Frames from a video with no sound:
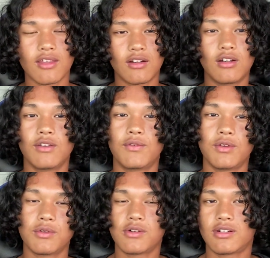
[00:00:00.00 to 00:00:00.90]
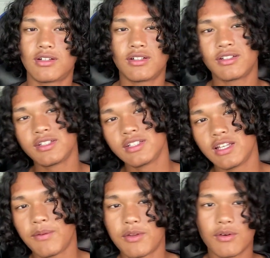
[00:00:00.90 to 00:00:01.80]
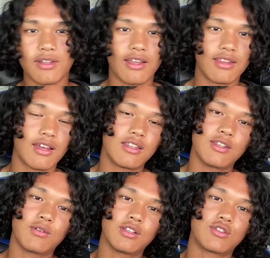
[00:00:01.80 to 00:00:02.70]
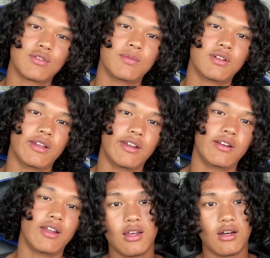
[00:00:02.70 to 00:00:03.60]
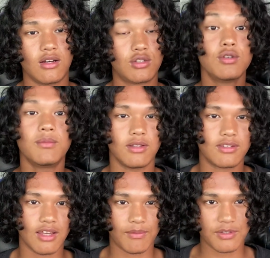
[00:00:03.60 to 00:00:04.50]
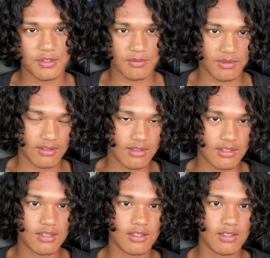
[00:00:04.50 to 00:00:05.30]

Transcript: If you don't like that, you can trim your hair every 2 months.